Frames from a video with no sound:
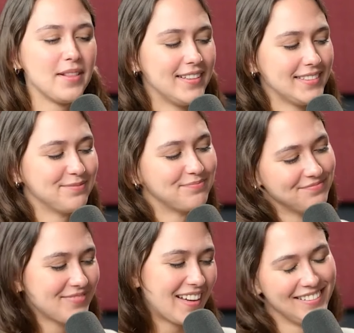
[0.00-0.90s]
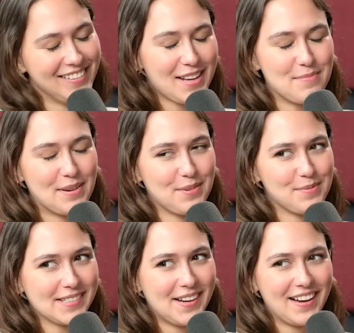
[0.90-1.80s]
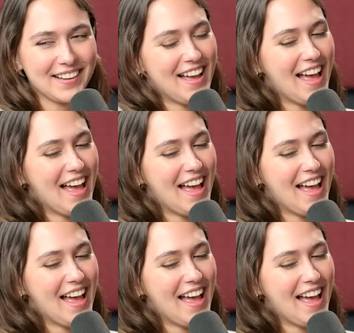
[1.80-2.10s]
I'll be like, got banned from TikTok.